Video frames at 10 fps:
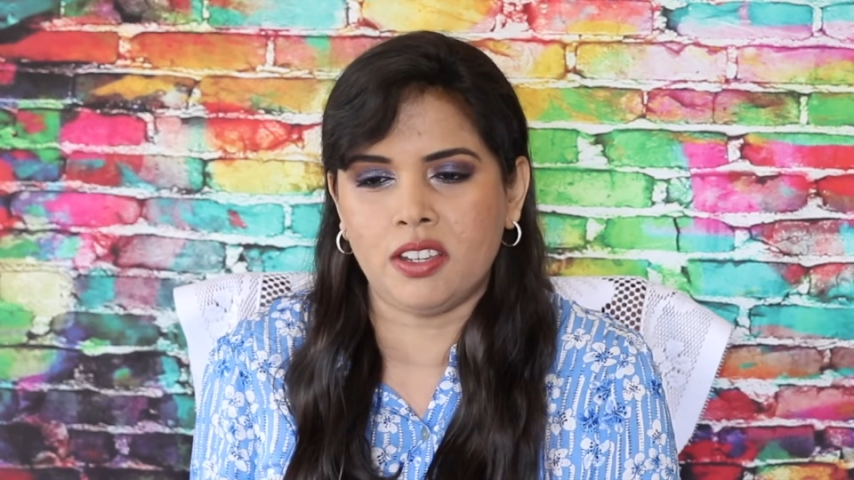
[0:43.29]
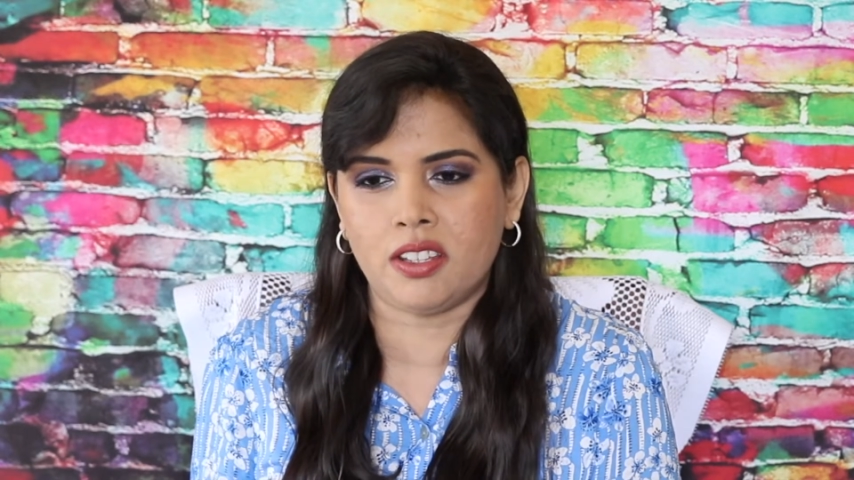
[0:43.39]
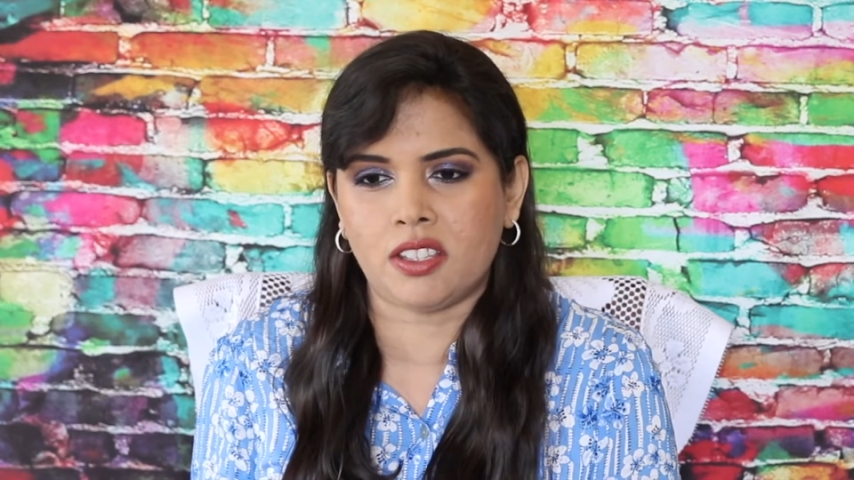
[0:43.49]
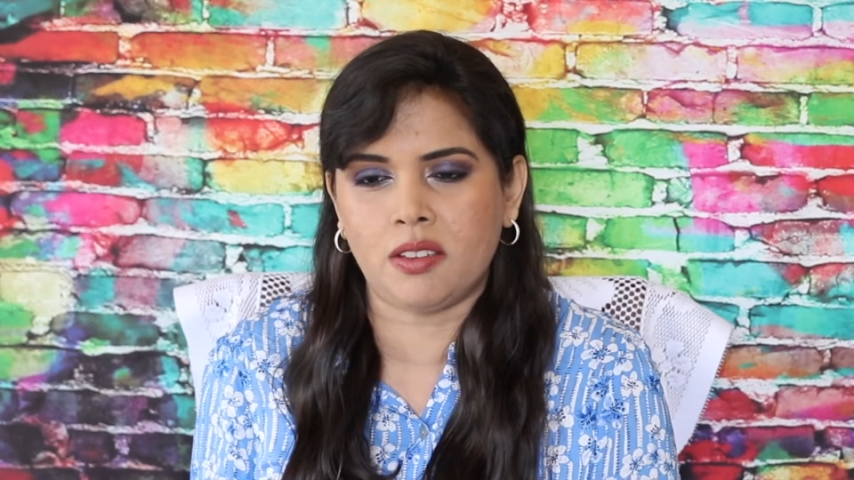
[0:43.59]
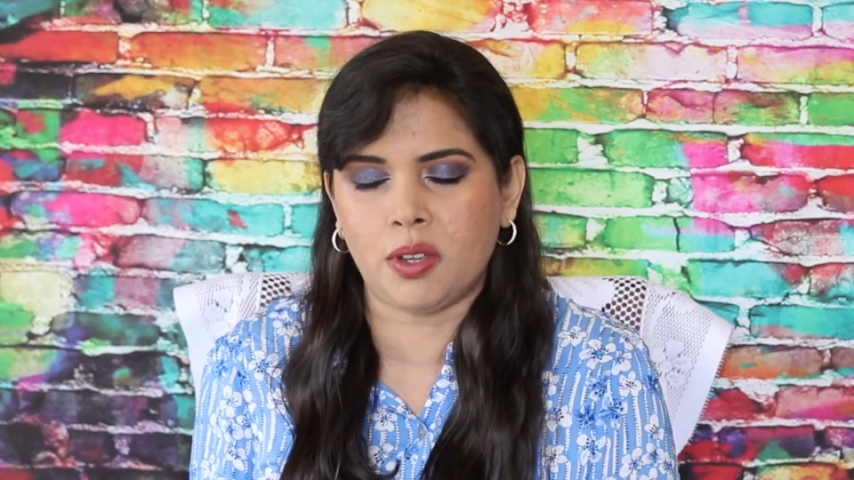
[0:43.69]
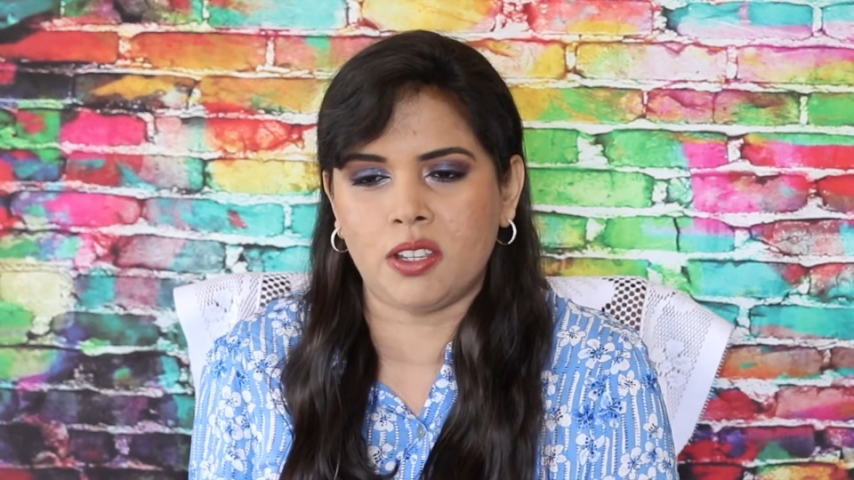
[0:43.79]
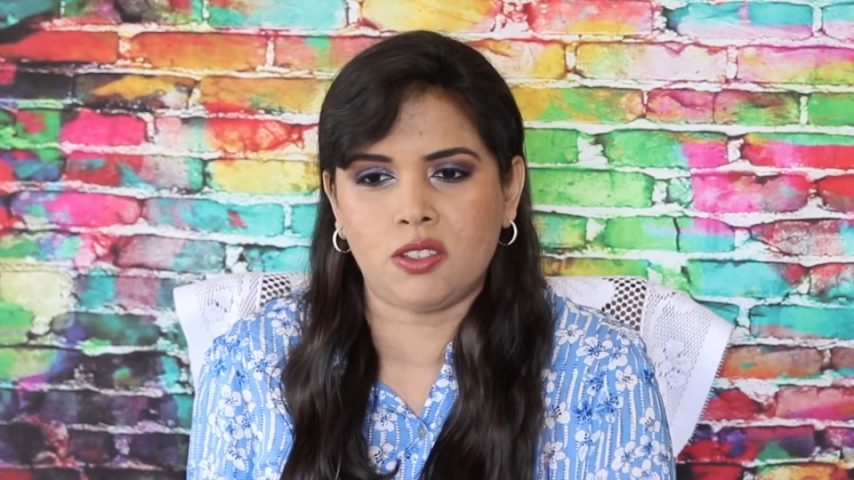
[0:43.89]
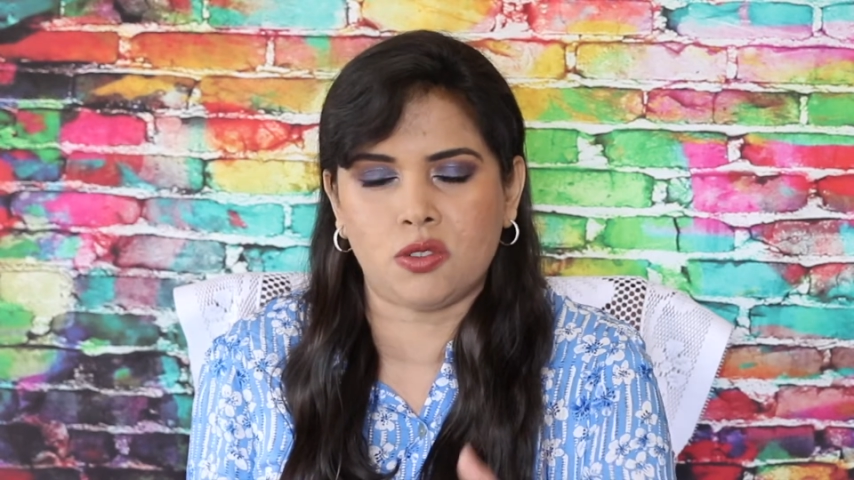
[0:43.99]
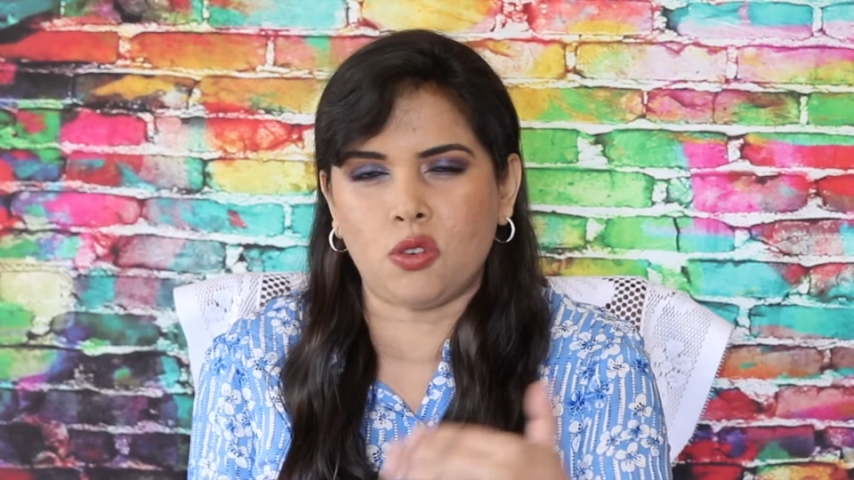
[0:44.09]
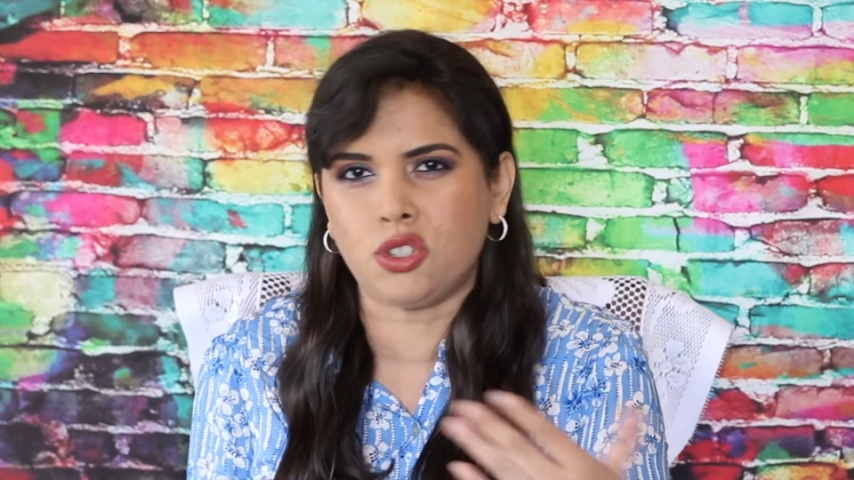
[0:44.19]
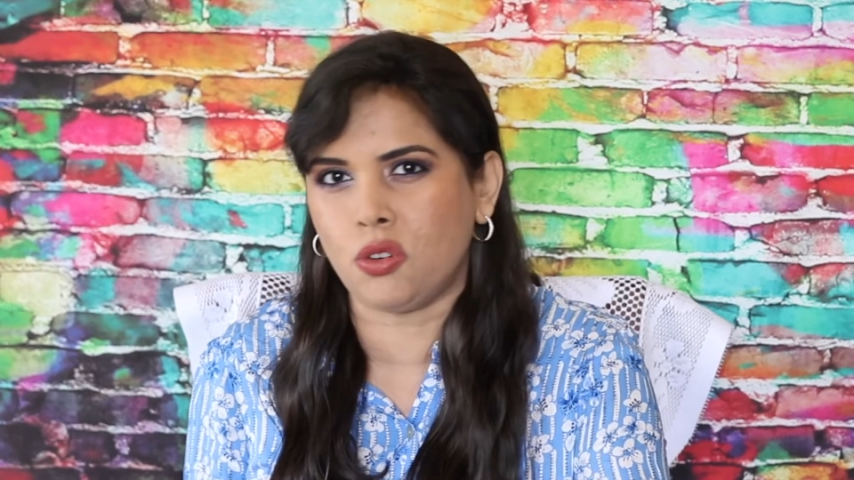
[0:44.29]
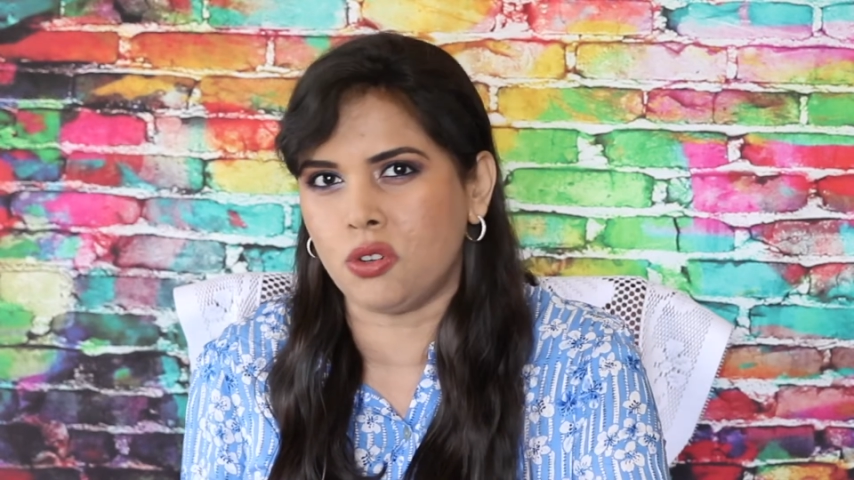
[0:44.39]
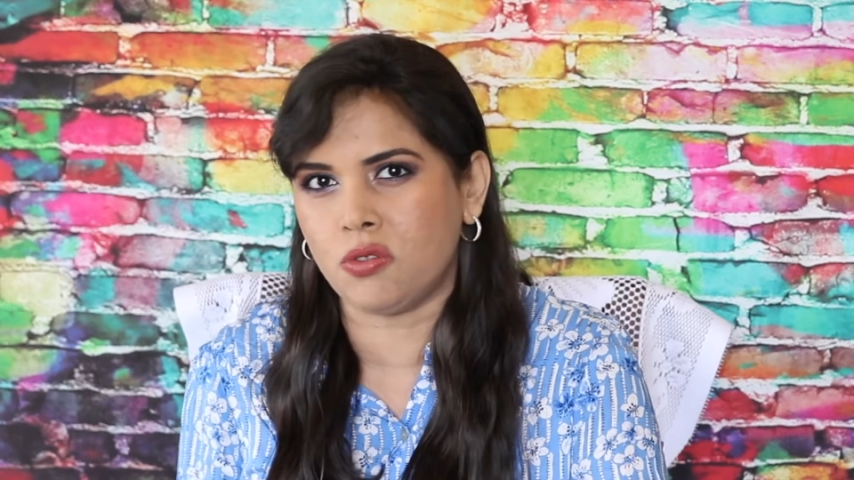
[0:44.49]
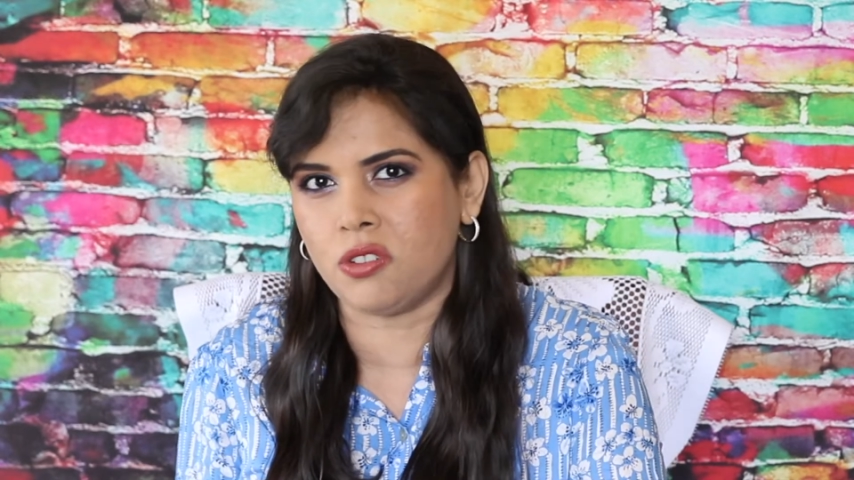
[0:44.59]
it's not your